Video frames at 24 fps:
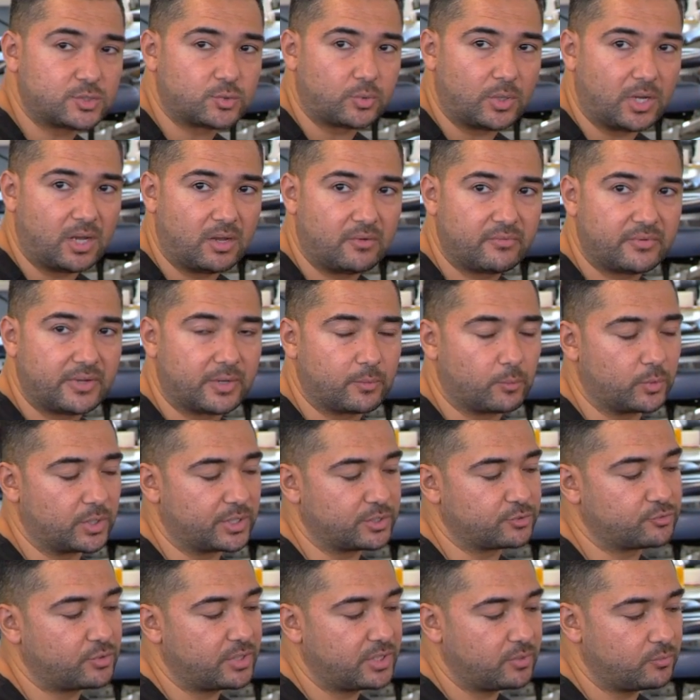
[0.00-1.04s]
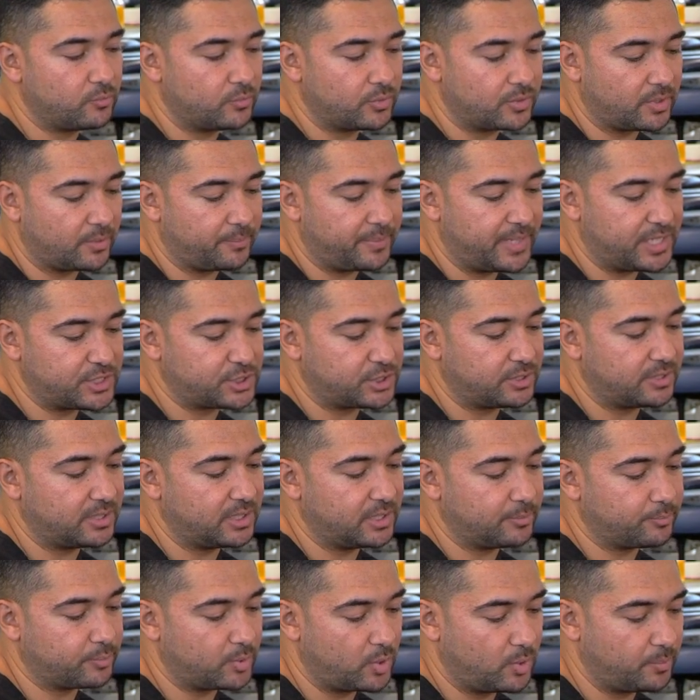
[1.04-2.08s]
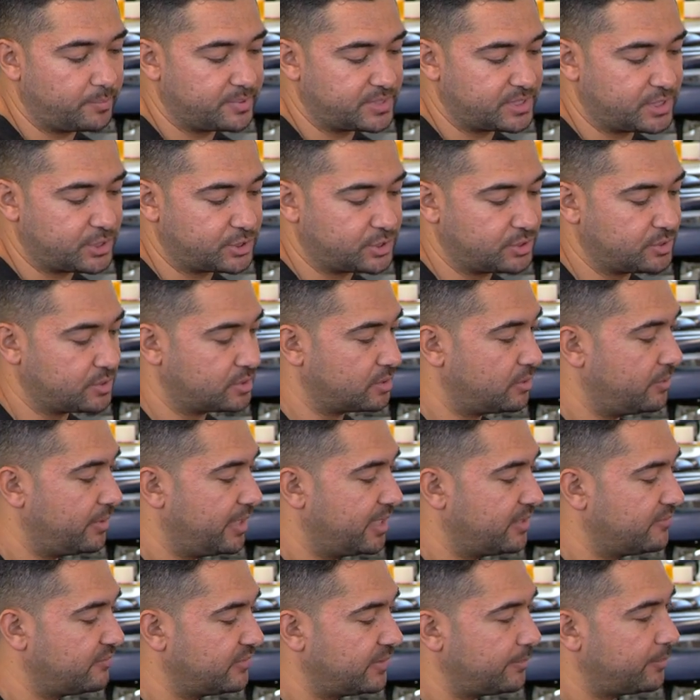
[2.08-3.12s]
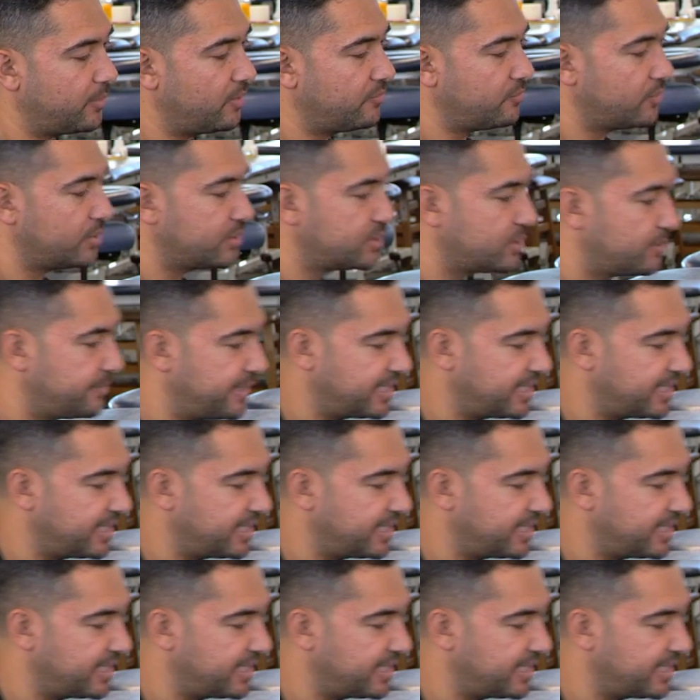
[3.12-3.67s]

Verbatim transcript: 12, and we're going to treat with our patient in a prone position. So go ahead and flip over onto your